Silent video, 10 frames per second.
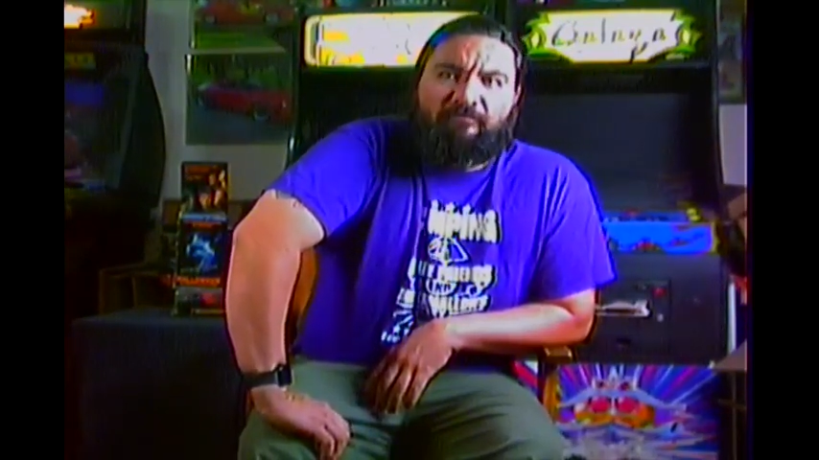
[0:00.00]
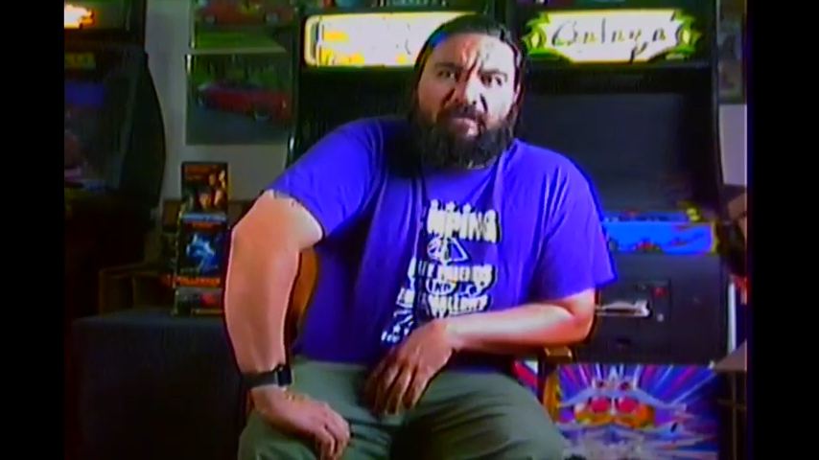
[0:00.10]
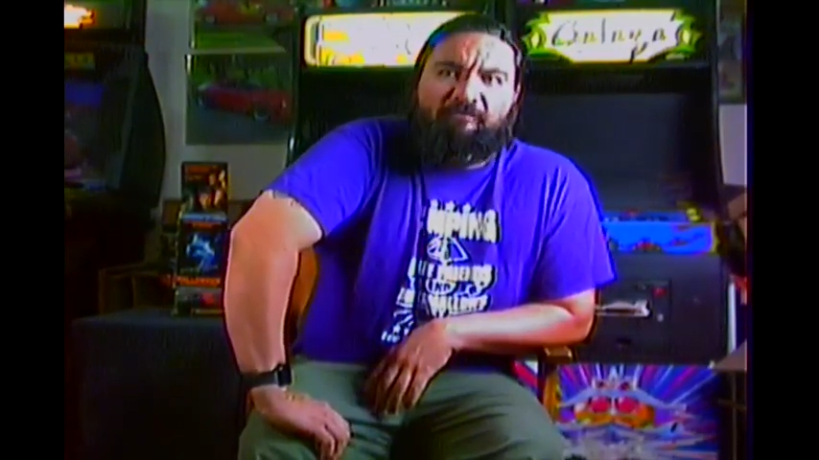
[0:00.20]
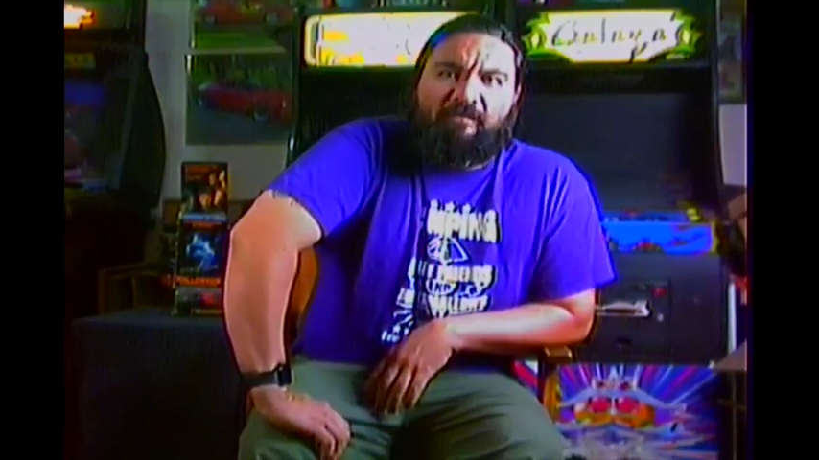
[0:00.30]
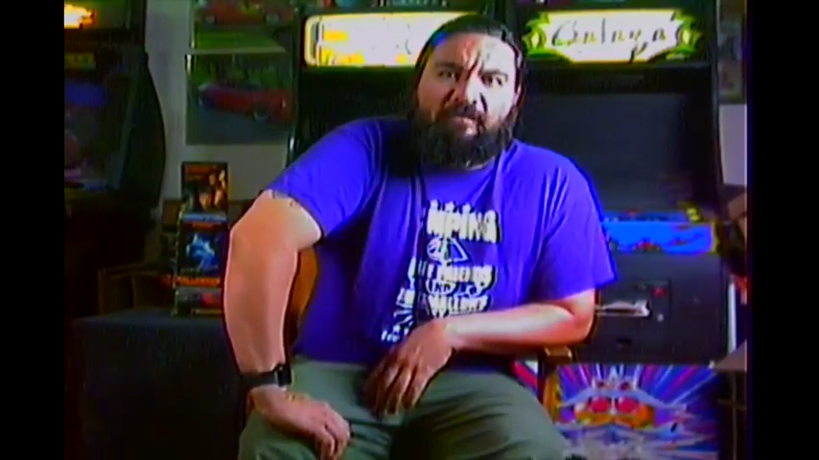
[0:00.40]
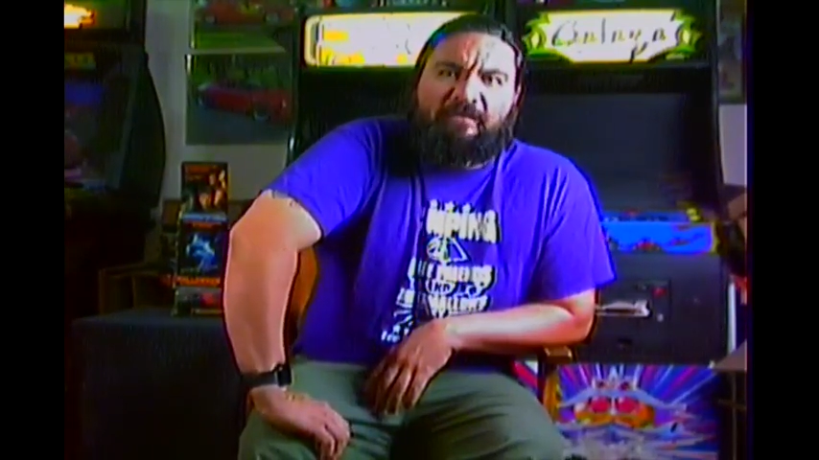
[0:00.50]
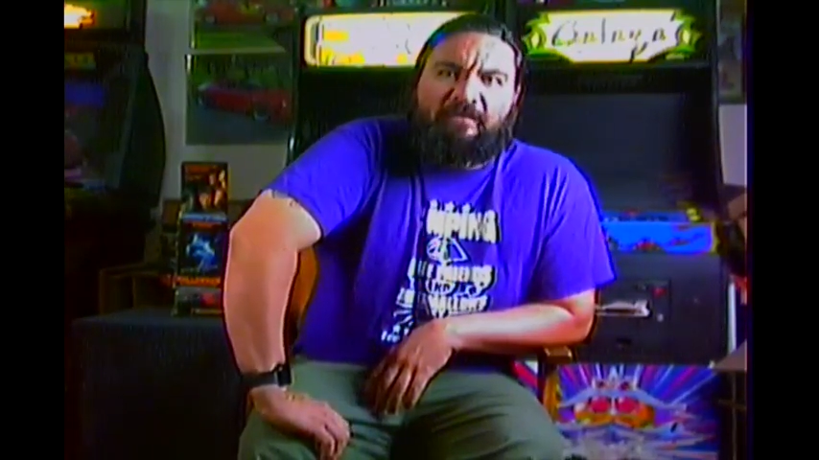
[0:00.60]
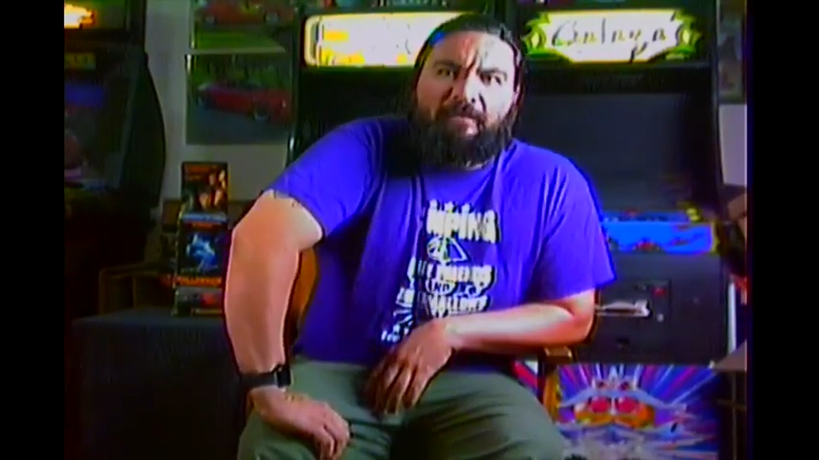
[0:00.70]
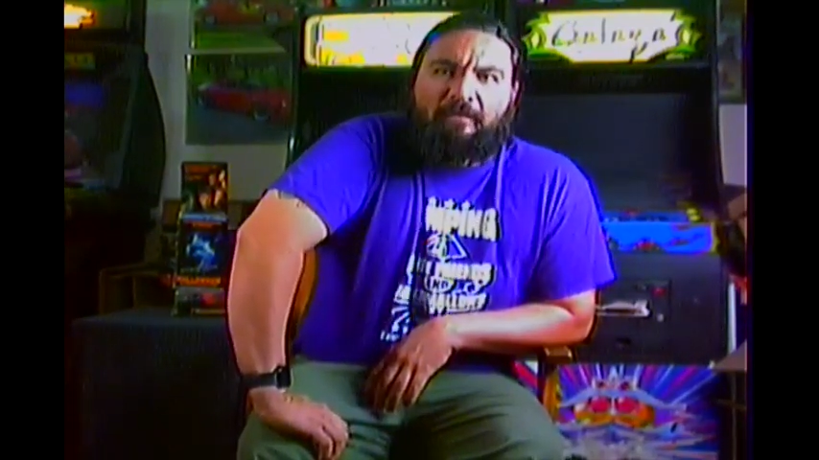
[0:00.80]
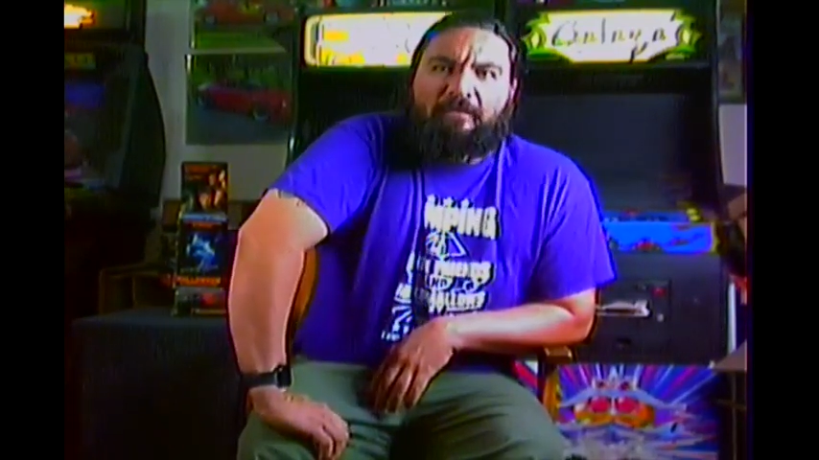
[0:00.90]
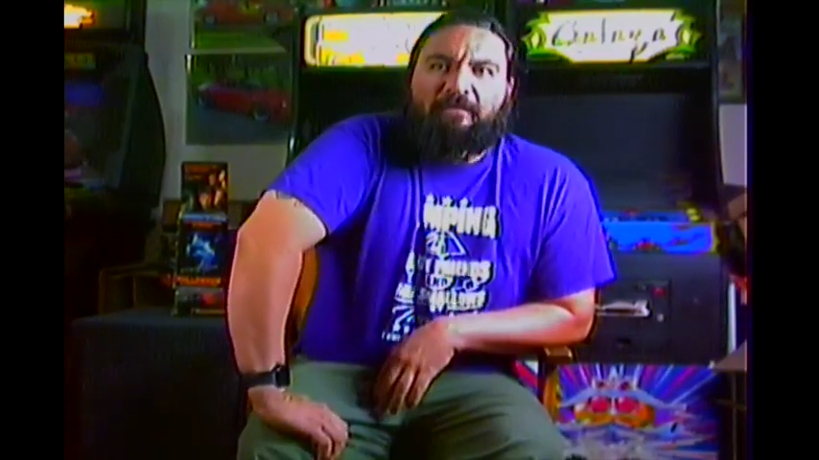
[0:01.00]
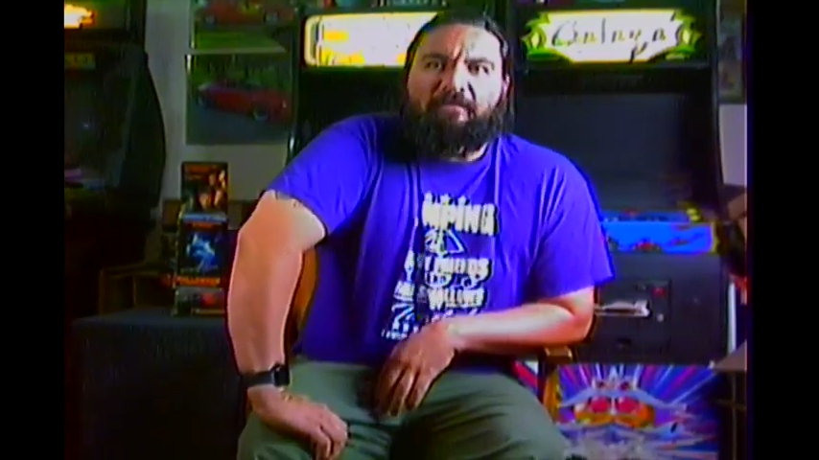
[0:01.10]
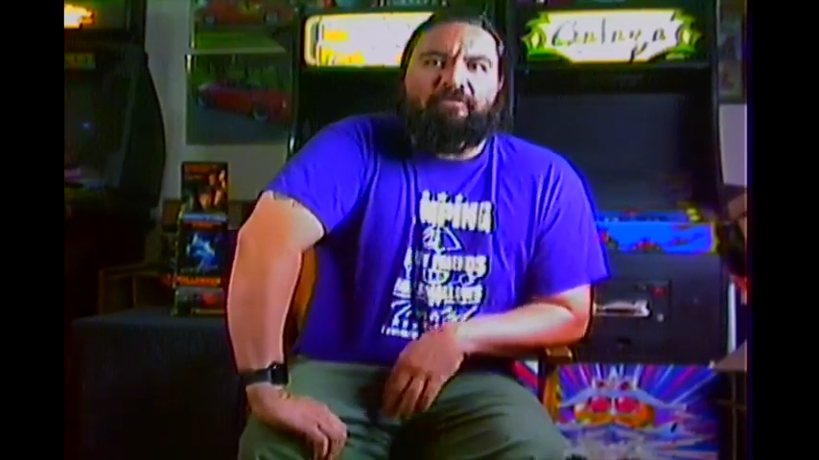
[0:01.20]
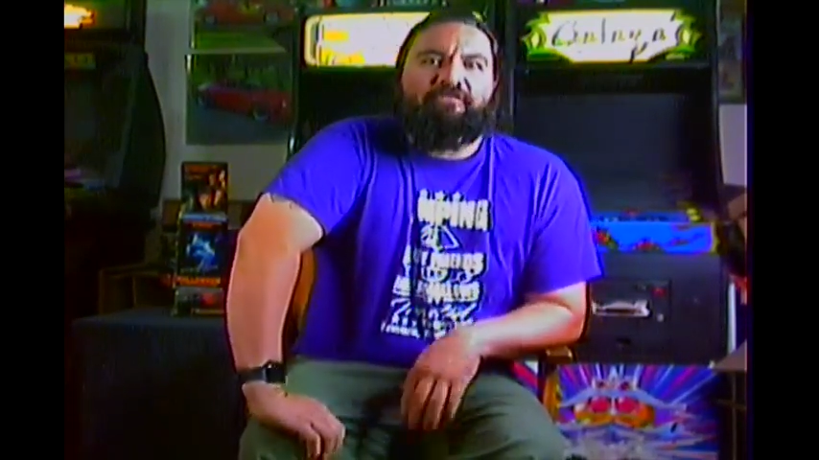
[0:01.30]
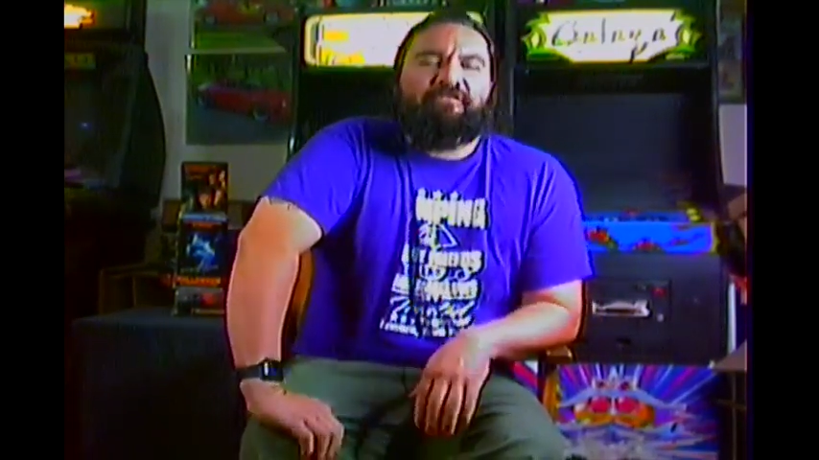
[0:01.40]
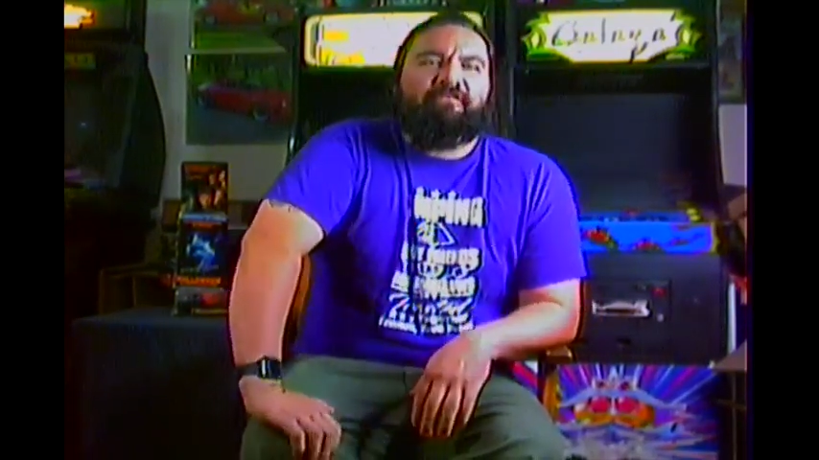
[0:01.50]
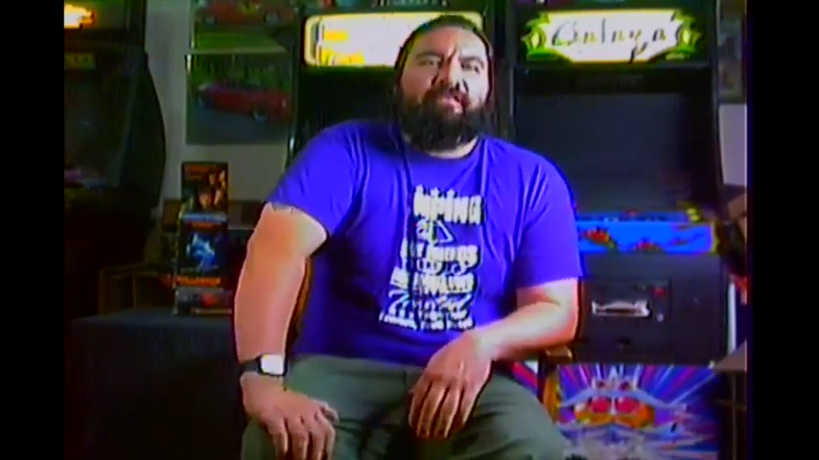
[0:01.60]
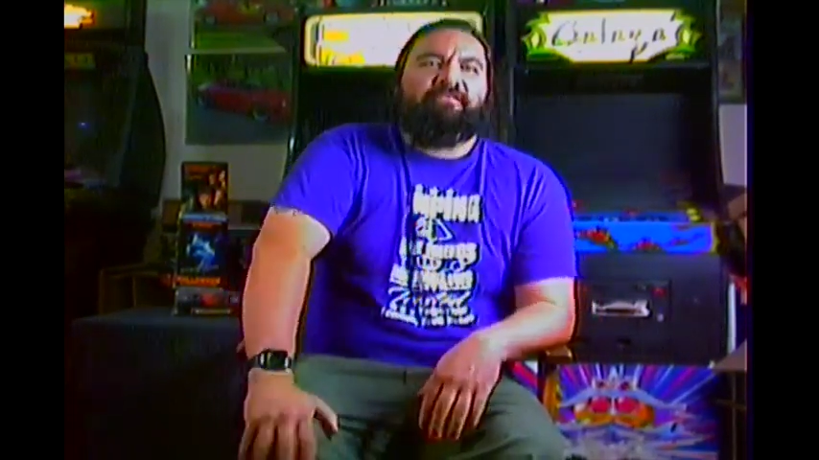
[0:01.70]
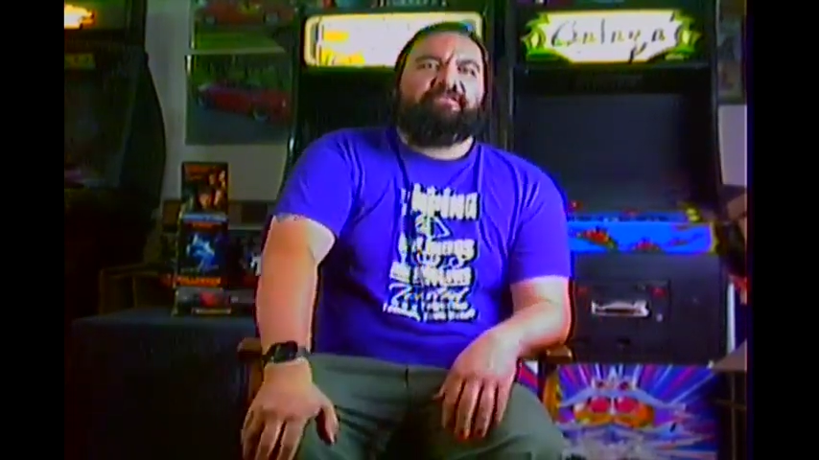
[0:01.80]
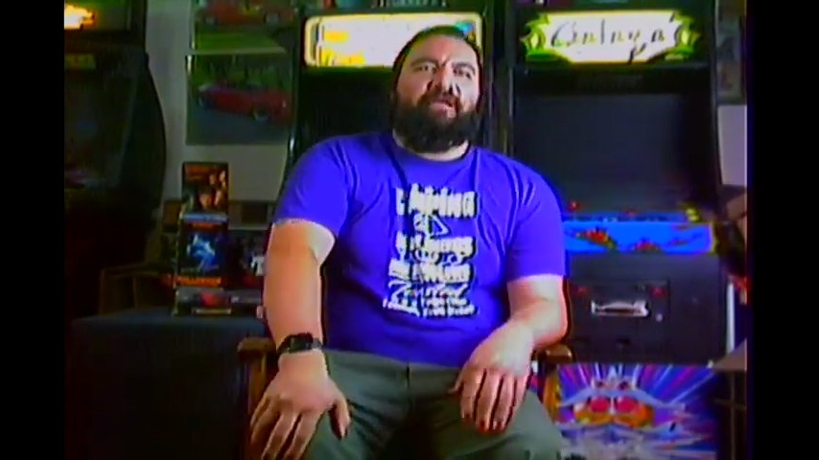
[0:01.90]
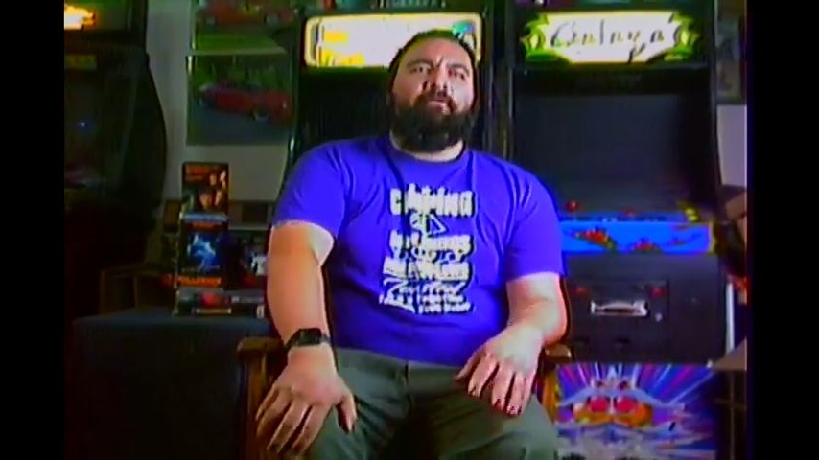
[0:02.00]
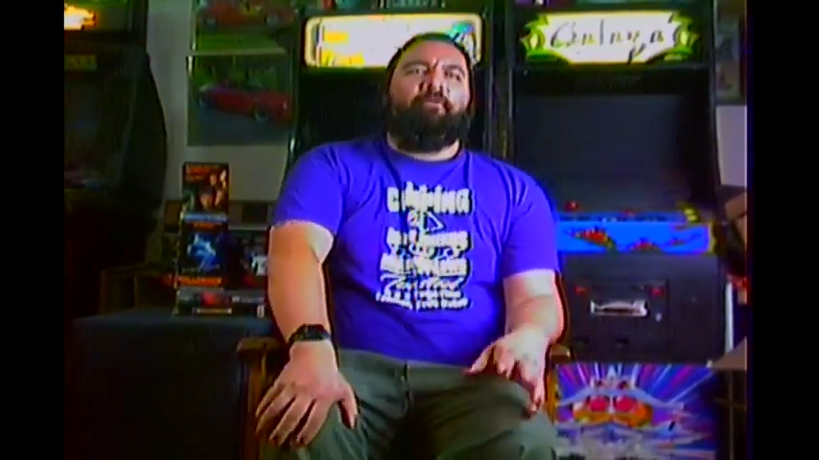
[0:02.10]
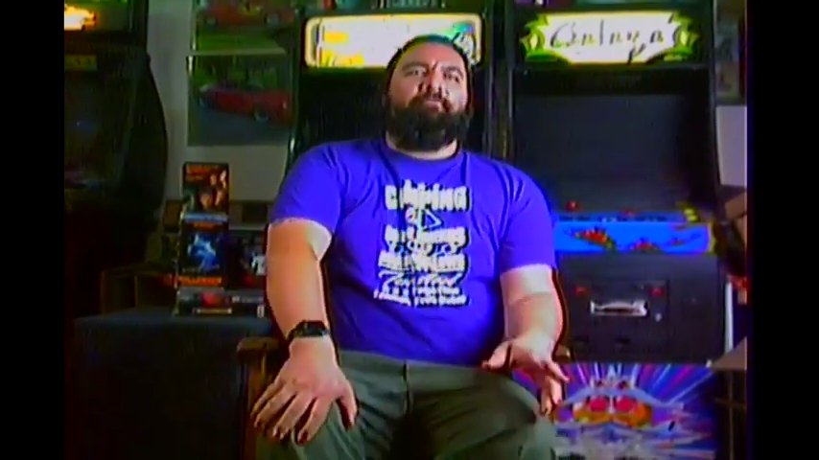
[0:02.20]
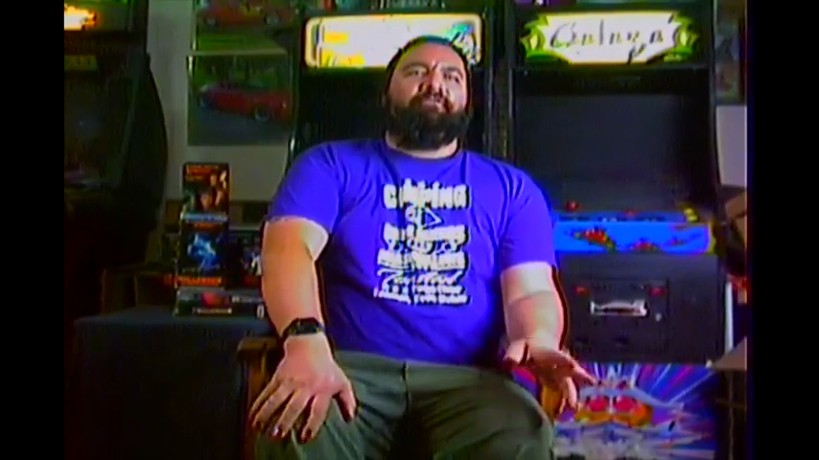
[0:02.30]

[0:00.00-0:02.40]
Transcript: Definitely, they saw what